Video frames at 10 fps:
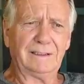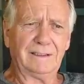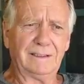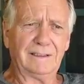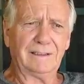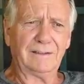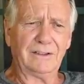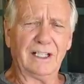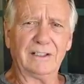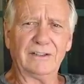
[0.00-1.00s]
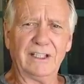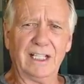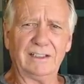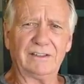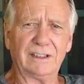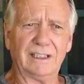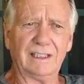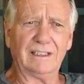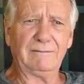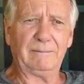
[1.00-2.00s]
the United States, and
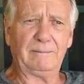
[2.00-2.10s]
I've